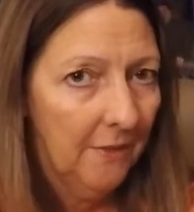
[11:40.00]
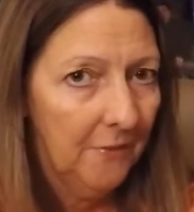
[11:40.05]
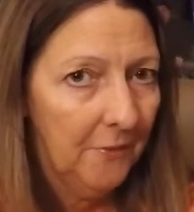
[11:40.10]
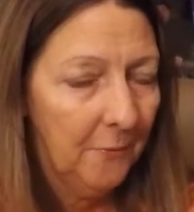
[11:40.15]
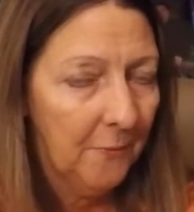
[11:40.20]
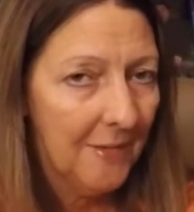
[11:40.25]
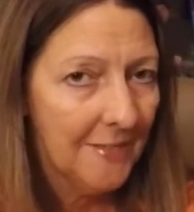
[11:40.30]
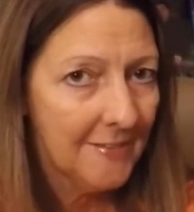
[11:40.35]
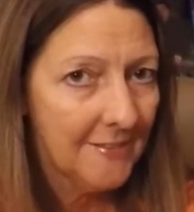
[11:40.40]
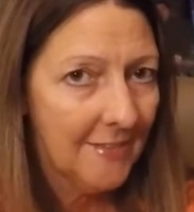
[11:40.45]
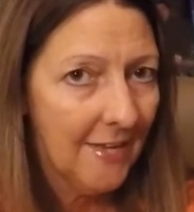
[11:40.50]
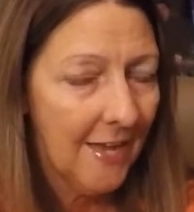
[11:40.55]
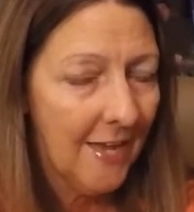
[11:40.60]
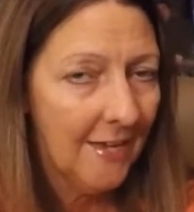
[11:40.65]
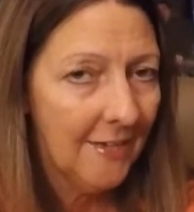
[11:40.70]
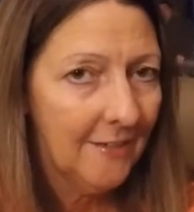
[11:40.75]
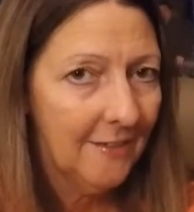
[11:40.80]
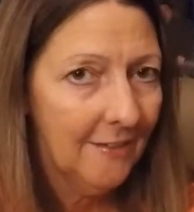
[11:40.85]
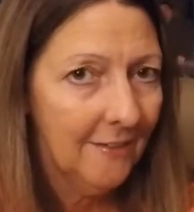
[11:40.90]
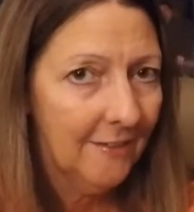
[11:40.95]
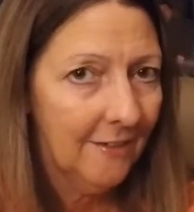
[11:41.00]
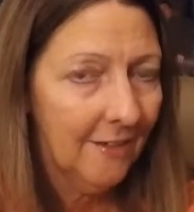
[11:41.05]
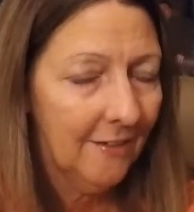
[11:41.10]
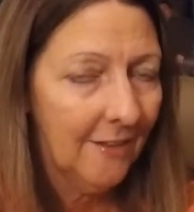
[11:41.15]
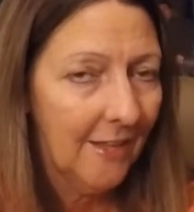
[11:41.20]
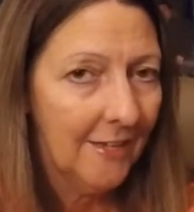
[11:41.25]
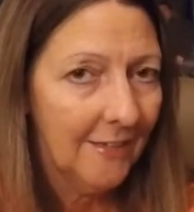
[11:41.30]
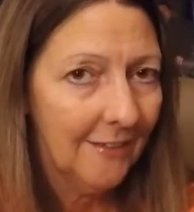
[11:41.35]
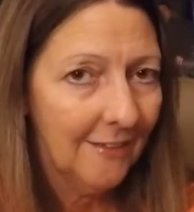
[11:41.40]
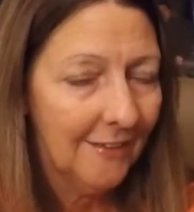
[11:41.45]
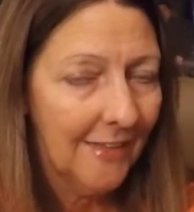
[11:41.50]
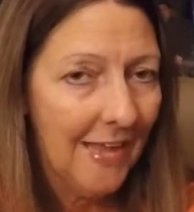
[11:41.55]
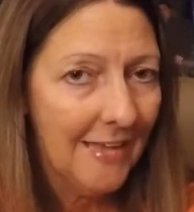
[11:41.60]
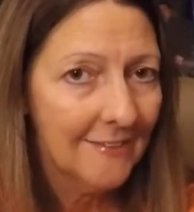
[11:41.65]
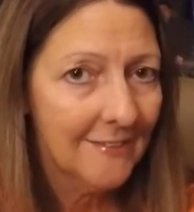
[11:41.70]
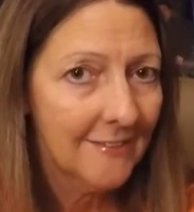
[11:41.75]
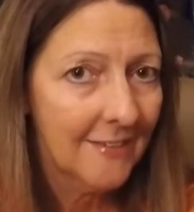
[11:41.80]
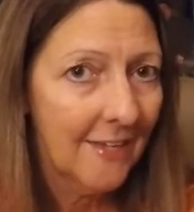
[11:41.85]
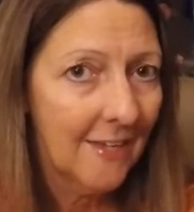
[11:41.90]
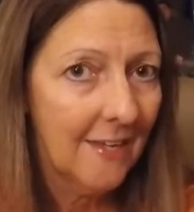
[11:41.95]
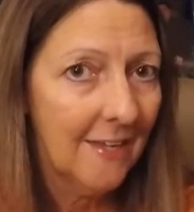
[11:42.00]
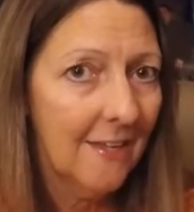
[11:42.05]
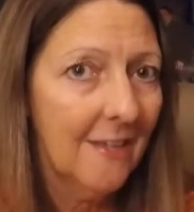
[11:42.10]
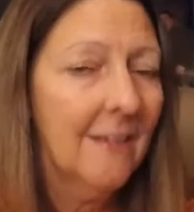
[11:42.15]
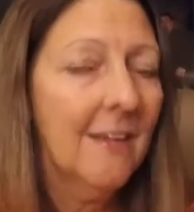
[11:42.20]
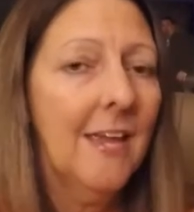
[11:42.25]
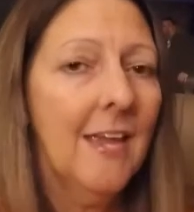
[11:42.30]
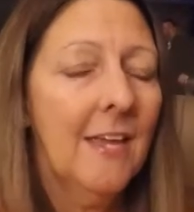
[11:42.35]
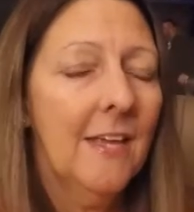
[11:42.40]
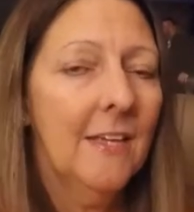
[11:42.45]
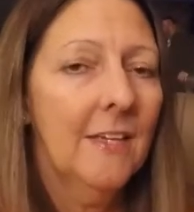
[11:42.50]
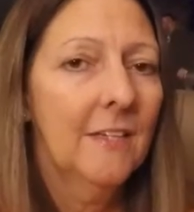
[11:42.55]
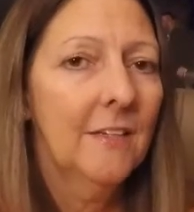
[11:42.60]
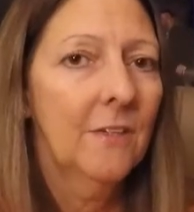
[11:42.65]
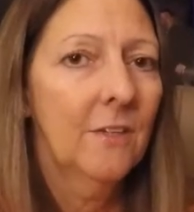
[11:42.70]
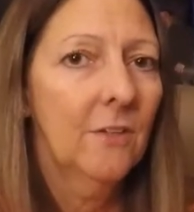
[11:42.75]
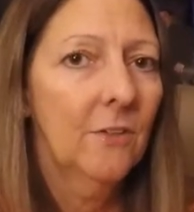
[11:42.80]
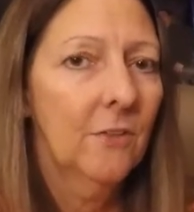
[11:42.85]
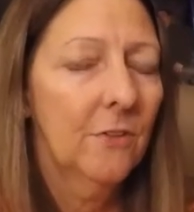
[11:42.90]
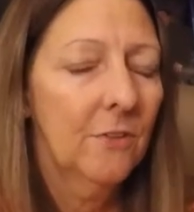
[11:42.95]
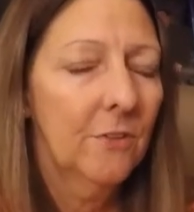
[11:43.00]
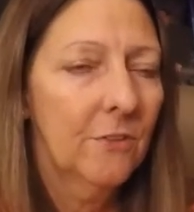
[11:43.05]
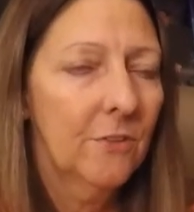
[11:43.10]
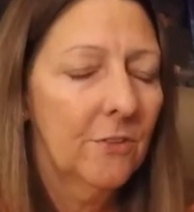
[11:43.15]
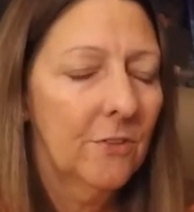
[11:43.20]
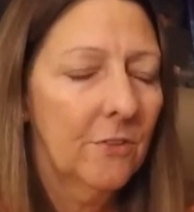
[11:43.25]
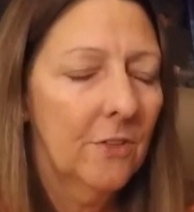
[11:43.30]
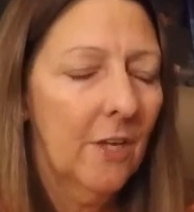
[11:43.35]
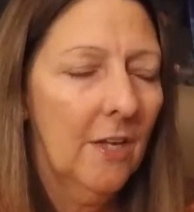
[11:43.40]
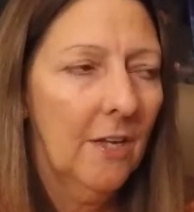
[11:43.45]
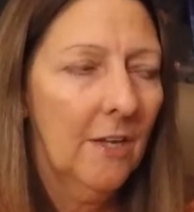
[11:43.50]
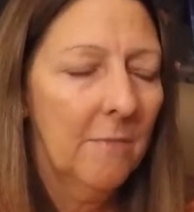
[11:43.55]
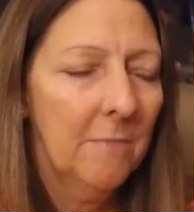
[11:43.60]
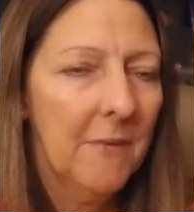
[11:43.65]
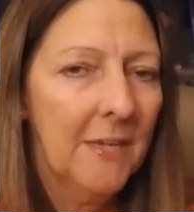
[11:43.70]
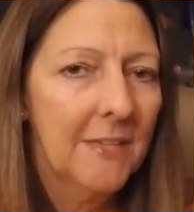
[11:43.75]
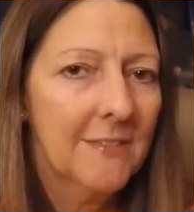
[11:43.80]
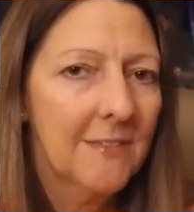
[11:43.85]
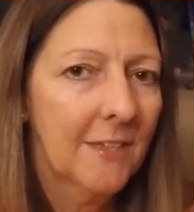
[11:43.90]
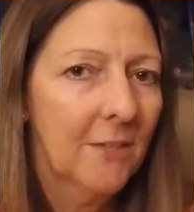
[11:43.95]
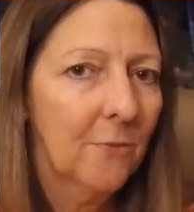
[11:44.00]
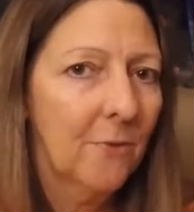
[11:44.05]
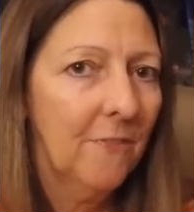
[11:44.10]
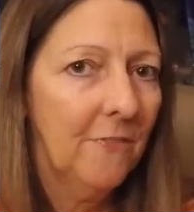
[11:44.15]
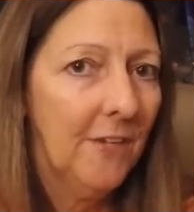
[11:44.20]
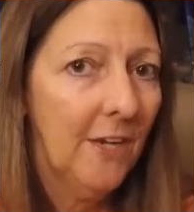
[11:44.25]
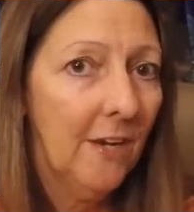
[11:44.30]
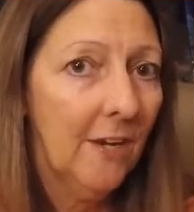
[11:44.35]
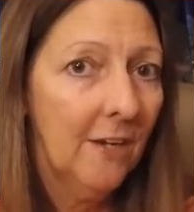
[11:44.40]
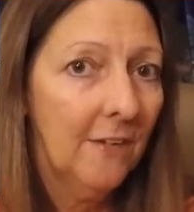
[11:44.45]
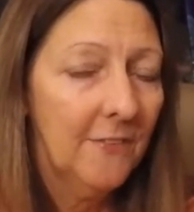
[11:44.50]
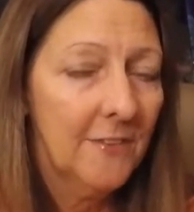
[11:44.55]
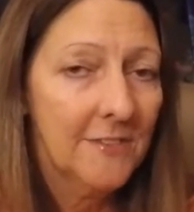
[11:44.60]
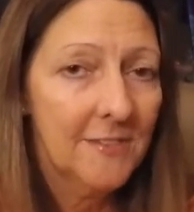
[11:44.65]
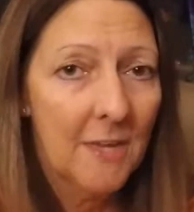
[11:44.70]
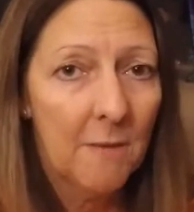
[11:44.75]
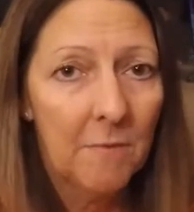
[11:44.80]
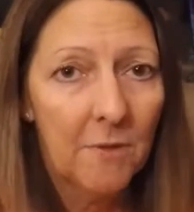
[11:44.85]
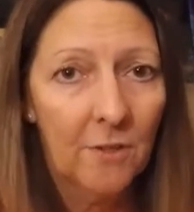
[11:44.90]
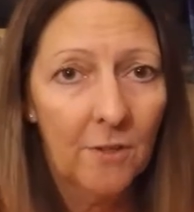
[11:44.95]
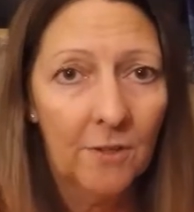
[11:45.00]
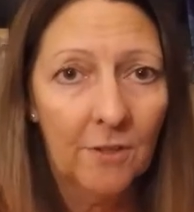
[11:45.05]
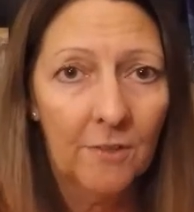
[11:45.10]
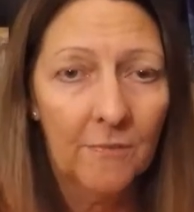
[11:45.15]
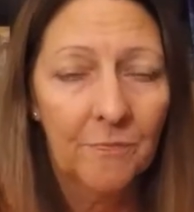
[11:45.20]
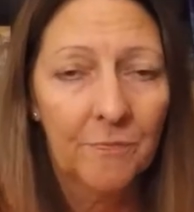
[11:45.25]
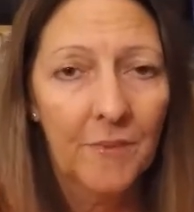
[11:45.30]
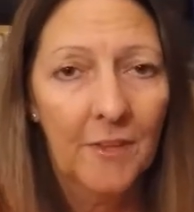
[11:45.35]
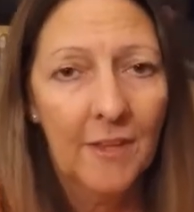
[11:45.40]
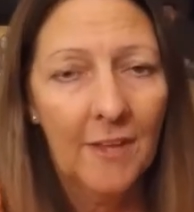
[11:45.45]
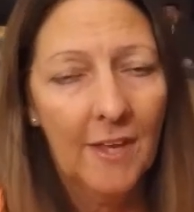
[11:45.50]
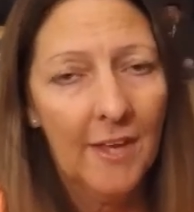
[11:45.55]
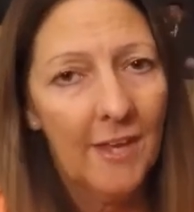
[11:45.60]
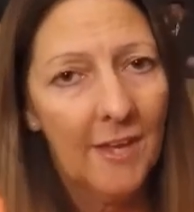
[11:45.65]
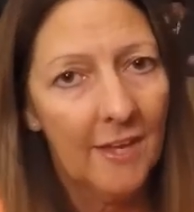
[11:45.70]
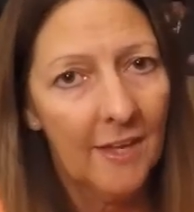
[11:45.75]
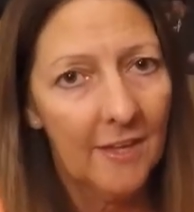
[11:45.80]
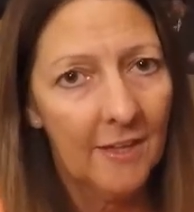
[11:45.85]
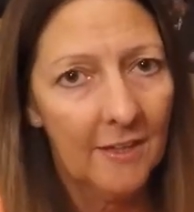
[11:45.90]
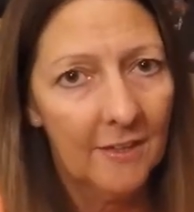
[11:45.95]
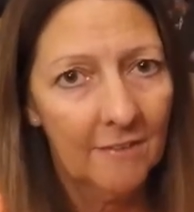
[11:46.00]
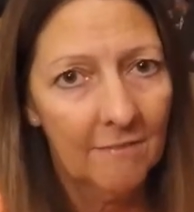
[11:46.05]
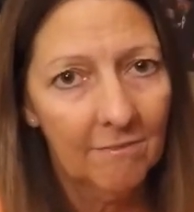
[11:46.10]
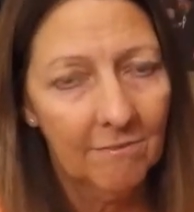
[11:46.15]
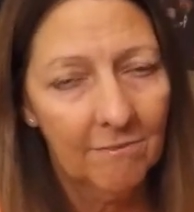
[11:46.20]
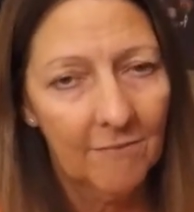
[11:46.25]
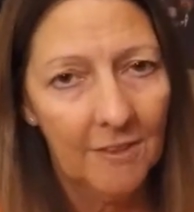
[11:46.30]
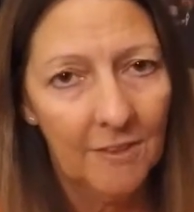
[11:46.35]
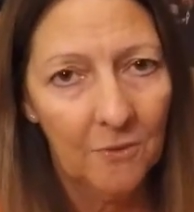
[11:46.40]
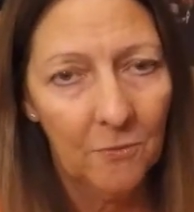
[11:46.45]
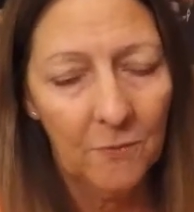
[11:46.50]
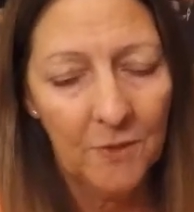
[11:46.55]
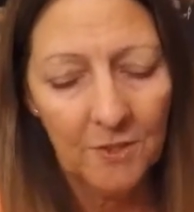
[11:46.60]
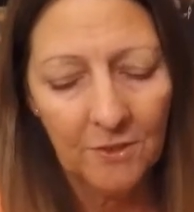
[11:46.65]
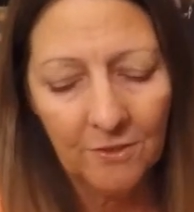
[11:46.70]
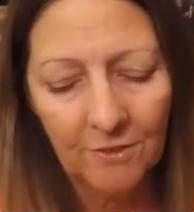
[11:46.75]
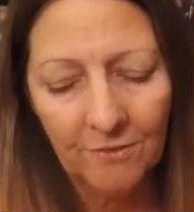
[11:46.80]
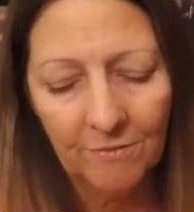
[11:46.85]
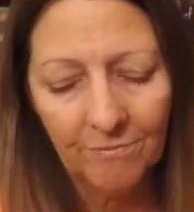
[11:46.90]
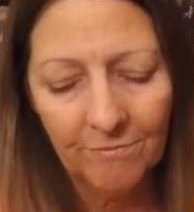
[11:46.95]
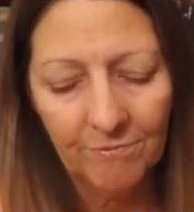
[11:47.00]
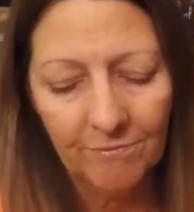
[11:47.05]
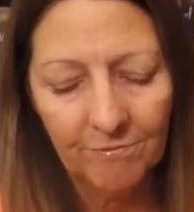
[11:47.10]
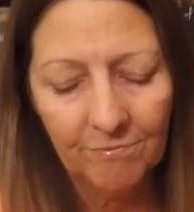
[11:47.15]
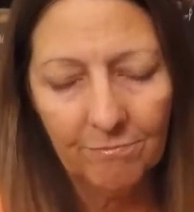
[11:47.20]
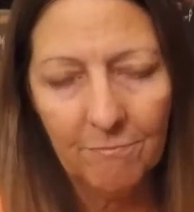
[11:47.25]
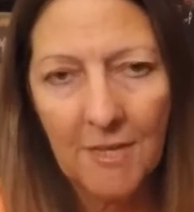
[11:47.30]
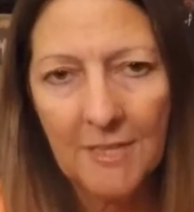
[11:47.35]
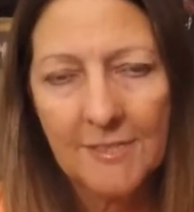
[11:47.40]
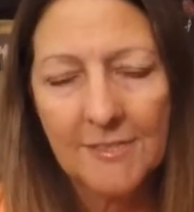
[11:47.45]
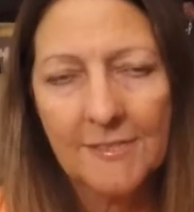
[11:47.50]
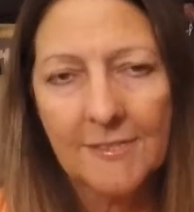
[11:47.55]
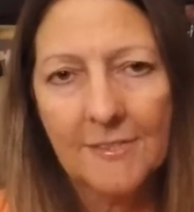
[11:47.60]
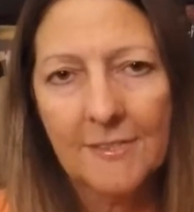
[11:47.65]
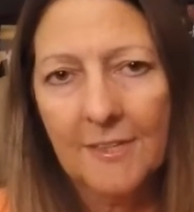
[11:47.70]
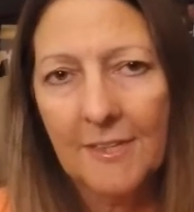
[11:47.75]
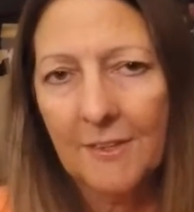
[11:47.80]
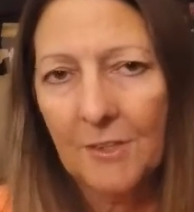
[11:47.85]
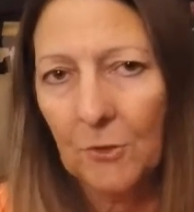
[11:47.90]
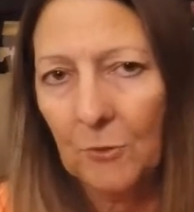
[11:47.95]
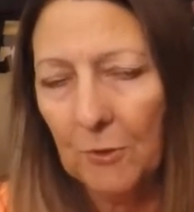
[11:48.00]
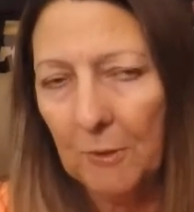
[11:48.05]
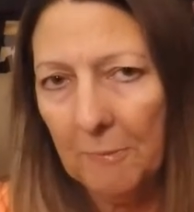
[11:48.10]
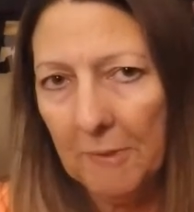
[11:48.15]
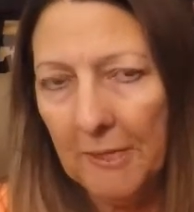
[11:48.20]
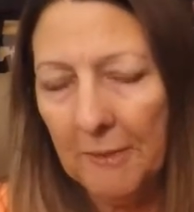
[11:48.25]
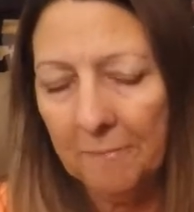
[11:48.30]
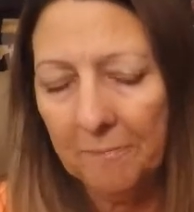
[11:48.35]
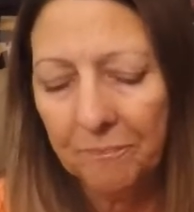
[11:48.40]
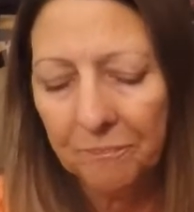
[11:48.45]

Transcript: the west side, like Alaska and Mexican Riviera in the summer, and in the winter months in the Caribbean.